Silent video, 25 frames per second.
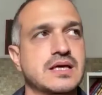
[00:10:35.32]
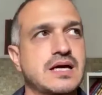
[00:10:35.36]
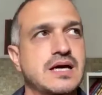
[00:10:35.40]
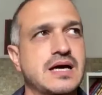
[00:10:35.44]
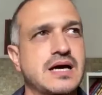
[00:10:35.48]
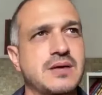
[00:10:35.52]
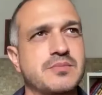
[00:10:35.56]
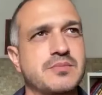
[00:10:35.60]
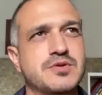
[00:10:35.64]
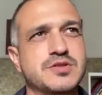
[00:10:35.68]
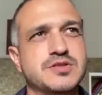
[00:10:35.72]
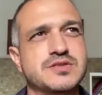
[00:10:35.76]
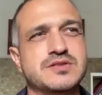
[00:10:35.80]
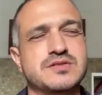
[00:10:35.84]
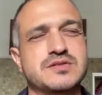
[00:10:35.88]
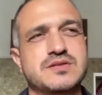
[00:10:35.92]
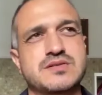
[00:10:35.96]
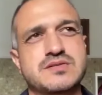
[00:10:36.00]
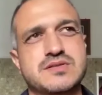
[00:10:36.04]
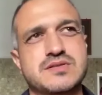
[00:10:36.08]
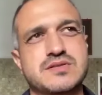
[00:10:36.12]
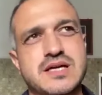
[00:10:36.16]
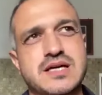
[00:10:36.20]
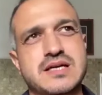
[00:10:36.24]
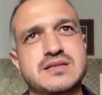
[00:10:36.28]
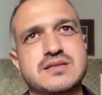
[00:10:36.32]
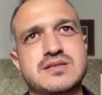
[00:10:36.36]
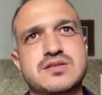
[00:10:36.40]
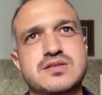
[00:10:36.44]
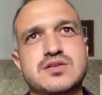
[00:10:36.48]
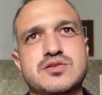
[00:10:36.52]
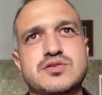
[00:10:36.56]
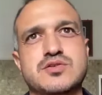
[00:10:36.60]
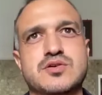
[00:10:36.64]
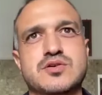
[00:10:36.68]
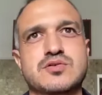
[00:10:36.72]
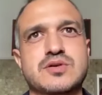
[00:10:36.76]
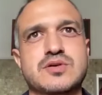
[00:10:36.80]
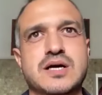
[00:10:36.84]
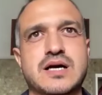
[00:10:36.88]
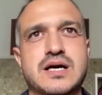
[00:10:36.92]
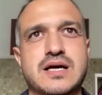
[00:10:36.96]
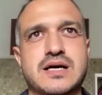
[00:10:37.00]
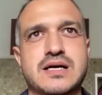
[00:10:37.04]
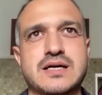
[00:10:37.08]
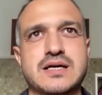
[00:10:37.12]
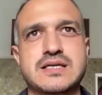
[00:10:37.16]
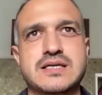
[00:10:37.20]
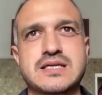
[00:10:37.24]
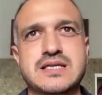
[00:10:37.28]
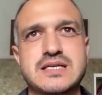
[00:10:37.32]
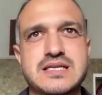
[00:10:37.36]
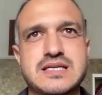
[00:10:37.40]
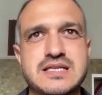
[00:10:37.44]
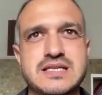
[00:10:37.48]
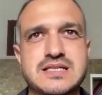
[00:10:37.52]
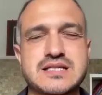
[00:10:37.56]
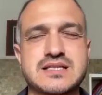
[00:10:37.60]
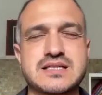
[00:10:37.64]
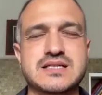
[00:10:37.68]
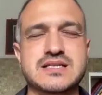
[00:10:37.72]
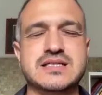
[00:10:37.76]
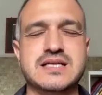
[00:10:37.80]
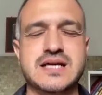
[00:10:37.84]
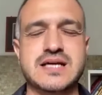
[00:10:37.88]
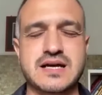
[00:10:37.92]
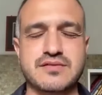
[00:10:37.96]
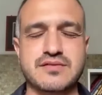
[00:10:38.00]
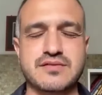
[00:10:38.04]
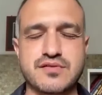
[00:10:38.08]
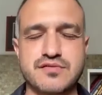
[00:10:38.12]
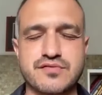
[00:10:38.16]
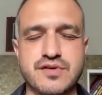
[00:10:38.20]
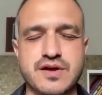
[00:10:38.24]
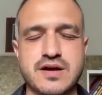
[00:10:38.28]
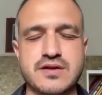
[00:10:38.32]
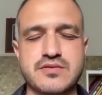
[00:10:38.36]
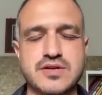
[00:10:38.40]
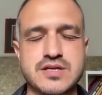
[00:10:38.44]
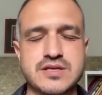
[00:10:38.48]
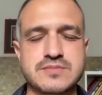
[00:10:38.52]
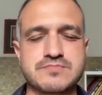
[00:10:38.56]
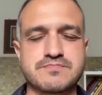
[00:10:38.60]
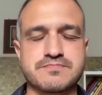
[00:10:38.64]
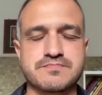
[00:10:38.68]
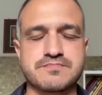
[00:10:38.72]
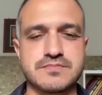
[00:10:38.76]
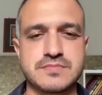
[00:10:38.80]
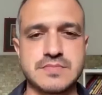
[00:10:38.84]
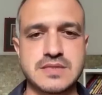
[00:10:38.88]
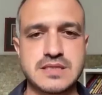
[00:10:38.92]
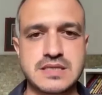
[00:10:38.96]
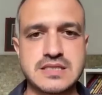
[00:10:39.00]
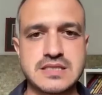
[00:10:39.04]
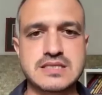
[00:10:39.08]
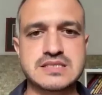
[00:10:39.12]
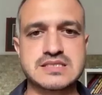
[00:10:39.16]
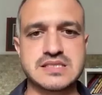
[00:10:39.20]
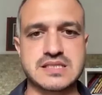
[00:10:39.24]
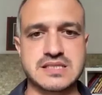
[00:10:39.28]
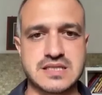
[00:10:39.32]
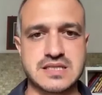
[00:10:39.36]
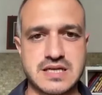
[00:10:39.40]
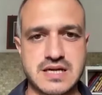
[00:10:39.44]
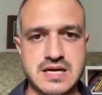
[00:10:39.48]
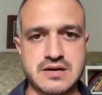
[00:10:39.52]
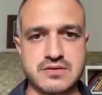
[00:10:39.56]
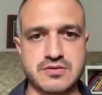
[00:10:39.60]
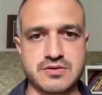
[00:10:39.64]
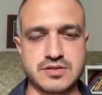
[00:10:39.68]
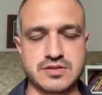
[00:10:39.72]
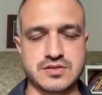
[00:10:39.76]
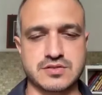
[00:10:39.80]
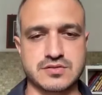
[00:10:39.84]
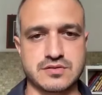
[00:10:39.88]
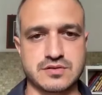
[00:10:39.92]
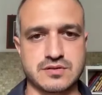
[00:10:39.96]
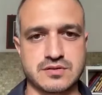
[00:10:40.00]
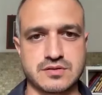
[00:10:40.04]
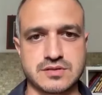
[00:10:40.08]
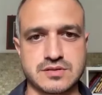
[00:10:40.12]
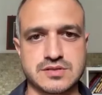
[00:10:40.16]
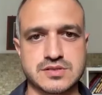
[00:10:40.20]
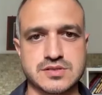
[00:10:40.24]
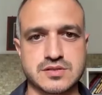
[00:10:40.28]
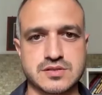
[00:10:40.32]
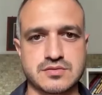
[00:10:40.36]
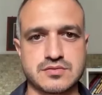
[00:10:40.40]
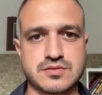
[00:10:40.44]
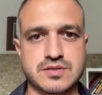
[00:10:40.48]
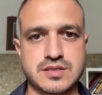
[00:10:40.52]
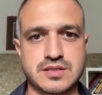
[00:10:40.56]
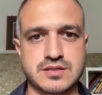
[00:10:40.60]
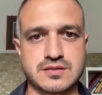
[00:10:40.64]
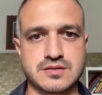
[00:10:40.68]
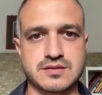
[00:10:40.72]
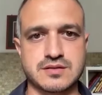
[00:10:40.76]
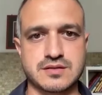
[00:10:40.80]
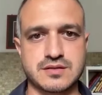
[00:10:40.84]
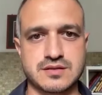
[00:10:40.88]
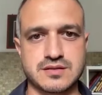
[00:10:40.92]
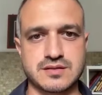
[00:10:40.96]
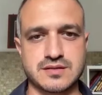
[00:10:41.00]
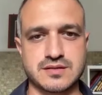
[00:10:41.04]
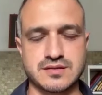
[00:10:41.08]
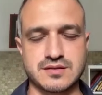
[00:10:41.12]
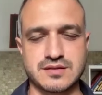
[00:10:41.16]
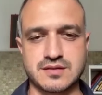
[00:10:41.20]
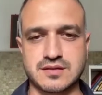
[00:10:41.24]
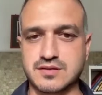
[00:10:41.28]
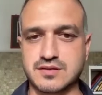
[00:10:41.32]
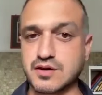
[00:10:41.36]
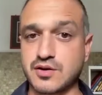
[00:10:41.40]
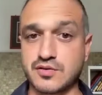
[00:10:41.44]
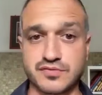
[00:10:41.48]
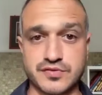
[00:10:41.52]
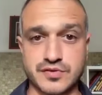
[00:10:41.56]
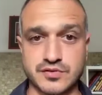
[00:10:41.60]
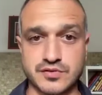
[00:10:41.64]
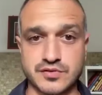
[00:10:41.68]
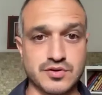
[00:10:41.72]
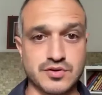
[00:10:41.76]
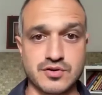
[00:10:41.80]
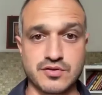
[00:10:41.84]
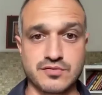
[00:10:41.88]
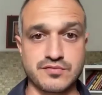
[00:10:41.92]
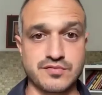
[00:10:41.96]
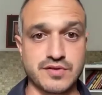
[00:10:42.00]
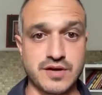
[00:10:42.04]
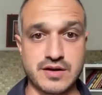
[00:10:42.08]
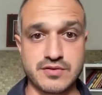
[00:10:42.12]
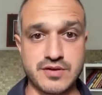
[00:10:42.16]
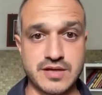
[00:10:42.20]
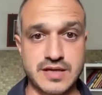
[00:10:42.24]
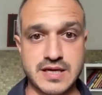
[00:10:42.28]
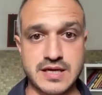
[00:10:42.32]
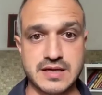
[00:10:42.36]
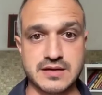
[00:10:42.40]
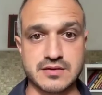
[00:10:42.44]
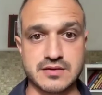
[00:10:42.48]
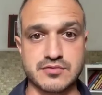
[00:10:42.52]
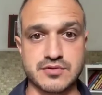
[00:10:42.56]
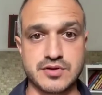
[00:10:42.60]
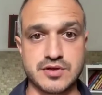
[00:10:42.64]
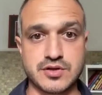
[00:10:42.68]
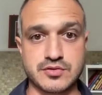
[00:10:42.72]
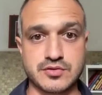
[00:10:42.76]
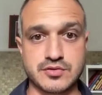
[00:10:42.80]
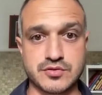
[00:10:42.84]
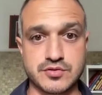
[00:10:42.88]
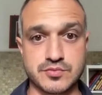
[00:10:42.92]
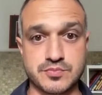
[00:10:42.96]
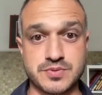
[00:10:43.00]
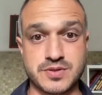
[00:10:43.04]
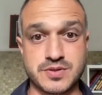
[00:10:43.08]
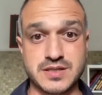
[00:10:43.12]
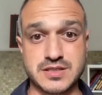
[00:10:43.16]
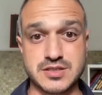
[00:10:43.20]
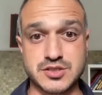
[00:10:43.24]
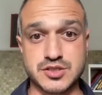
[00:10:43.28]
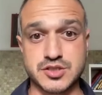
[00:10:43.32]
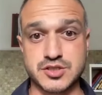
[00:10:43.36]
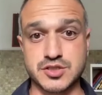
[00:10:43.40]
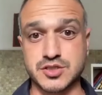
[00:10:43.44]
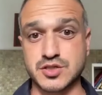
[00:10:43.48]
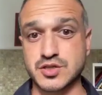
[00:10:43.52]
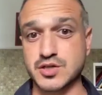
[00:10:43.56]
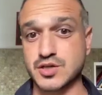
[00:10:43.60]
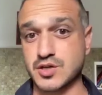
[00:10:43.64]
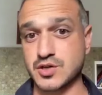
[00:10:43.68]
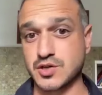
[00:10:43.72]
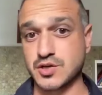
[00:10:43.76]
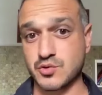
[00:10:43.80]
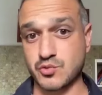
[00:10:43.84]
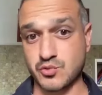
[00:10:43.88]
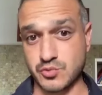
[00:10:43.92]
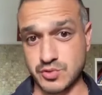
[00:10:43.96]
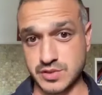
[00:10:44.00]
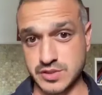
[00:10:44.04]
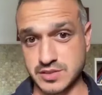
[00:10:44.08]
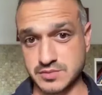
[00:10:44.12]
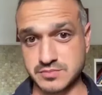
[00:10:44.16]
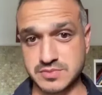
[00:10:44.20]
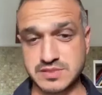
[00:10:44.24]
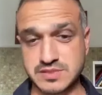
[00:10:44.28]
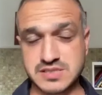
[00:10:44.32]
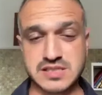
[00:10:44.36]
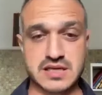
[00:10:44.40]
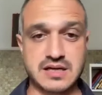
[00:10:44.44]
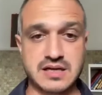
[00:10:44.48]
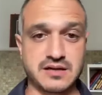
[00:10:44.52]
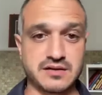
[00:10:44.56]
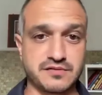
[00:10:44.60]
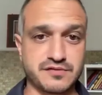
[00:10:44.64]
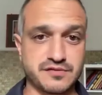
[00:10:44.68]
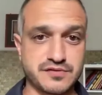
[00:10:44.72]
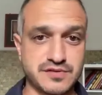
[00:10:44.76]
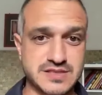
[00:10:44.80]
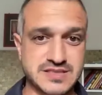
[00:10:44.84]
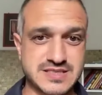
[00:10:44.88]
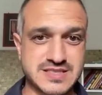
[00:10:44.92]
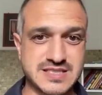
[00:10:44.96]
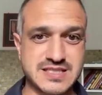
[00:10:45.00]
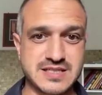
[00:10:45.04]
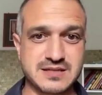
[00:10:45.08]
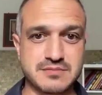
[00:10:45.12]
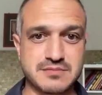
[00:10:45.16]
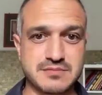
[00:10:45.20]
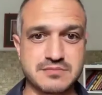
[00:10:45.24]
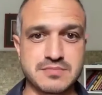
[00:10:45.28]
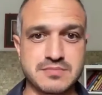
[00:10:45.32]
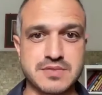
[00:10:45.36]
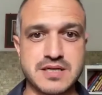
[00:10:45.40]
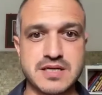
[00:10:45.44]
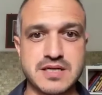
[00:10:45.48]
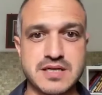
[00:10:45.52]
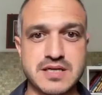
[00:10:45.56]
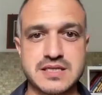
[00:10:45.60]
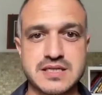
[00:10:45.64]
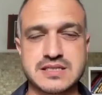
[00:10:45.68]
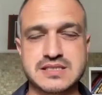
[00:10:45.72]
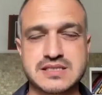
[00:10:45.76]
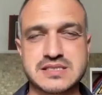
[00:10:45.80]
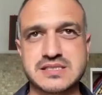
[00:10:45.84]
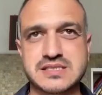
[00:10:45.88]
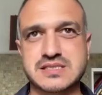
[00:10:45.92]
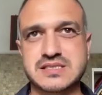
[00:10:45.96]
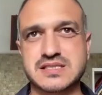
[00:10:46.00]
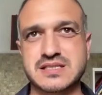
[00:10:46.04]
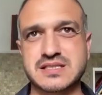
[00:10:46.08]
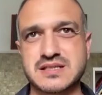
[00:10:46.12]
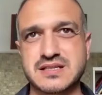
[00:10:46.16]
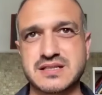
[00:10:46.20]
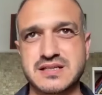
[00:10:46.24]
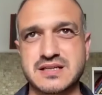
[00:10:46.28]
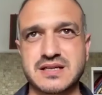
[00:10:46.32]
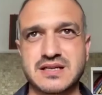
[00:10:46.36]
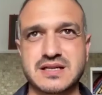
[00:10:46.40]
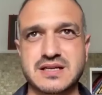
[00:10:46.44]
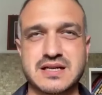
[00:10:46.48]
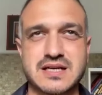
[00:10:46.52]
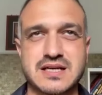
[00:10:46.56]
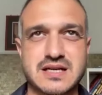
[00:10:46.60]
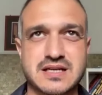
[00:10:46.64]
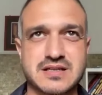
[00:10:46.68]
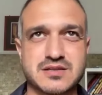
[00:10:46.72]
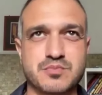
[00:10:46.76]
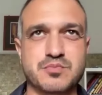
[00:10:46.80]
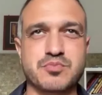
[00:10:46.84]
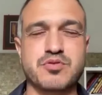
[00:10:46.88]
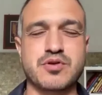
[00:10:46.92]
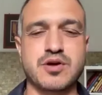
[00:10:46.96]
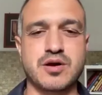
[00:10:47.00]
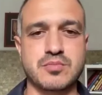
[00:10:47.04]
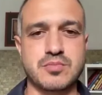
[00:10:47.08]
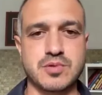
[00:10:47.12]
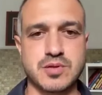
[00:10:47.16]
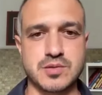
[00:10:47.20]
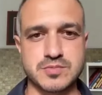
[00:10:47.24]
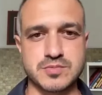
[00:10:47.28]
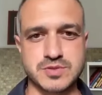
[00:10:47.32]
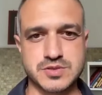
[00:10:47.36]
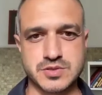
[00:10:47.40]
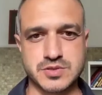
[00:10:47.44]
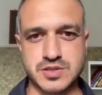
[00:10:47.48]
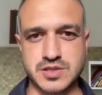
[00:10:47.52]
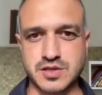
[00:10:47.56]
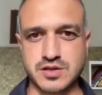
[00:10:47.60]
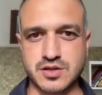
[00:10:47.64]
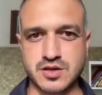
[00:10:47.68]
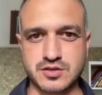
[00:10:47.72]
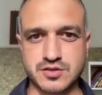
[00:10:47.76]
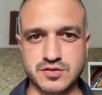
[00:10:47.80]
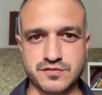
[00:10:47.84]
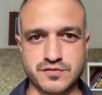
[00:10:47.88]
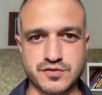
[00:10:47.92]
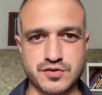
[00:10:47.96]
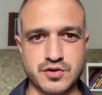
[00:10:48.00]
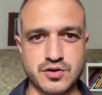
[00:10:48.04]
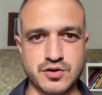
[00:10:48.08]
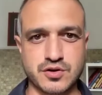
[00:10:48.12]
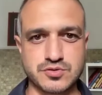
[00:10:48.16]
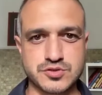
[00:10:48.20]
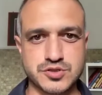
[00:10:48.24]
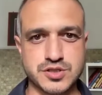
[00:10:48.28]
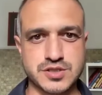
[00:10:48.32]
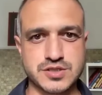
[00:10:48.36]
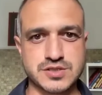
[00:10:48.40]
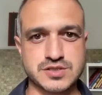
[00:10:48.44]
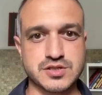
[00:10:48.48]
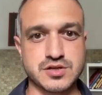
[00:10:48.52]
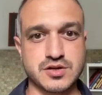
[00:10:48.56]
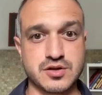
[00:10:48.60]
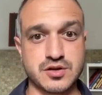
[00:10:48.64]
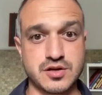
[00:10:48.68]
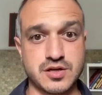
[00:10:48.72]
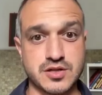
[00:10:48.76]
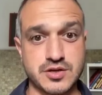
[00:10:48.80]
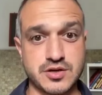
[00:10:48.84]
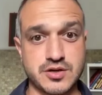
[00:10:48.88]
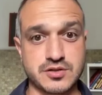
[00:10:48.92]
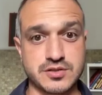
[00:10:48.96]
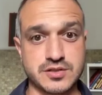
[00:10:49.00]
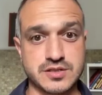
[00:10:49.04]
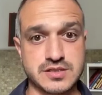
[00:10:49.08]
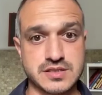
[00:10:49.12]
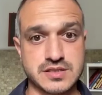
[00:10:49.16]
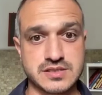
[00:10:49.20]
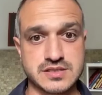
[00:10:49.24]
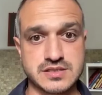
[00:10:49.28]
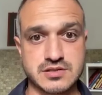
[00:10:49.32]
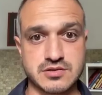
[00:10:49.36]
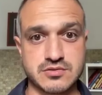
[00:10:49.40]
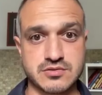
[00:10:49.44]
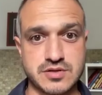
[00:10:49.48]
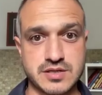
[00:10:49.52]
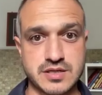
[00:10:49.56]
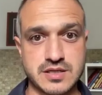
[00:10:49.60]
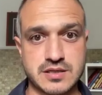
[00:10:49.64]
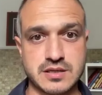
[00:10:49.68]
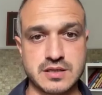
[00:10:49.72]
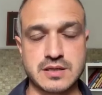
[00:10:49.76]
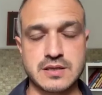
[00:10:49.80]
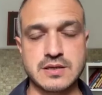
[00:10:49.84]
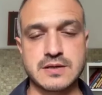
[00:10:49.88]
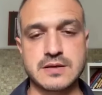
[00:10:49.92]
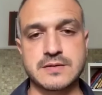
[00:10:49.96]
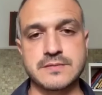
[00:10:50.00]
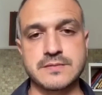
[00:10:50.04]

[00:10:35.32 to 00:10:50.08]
But then, you know, he didn't have a very easy character. So he often got very angry on the pitch with himself, with teammates, had problems with a lot of coaches early on in his career.